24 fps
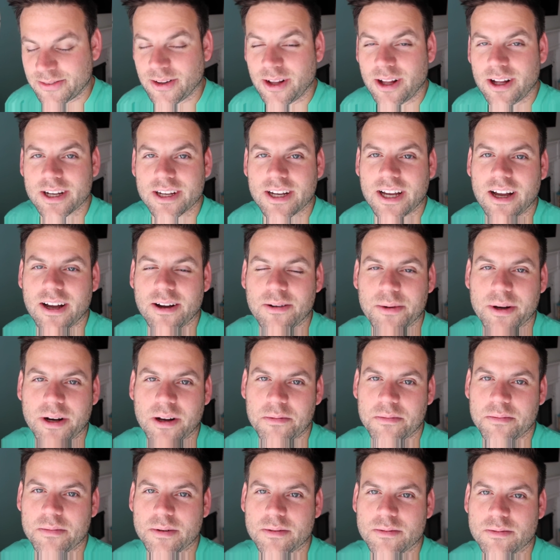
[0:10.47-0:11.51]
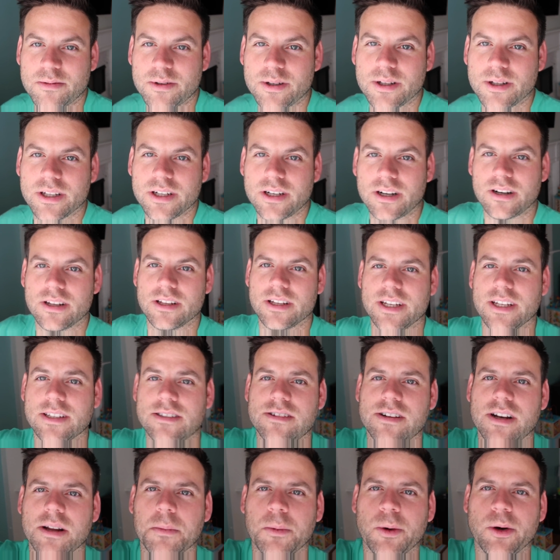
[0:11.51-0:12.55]
The vlog went up really early
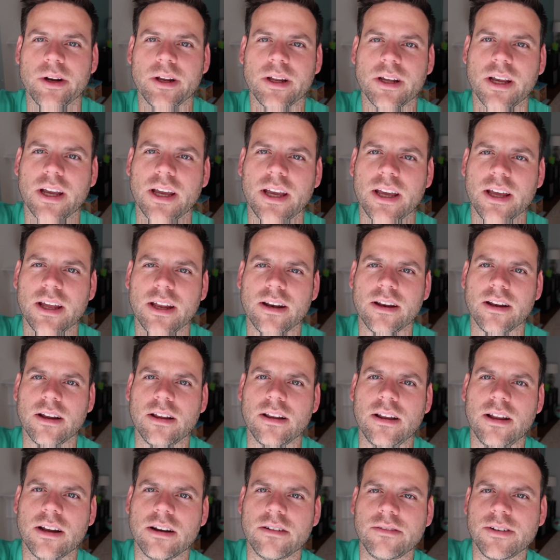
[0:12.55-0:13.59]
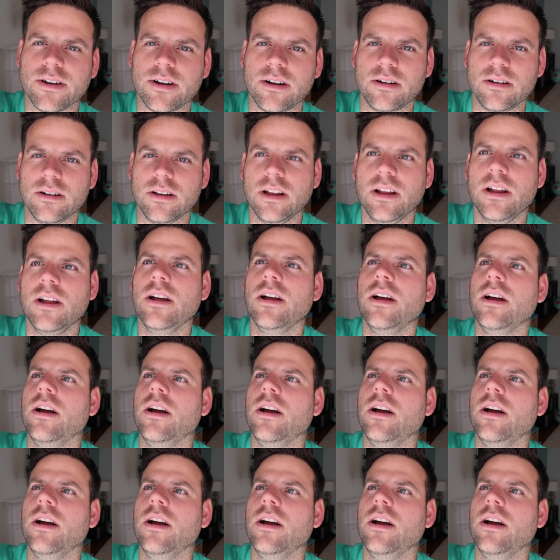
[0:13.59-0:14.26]
yesterday morning, and a lot of y'all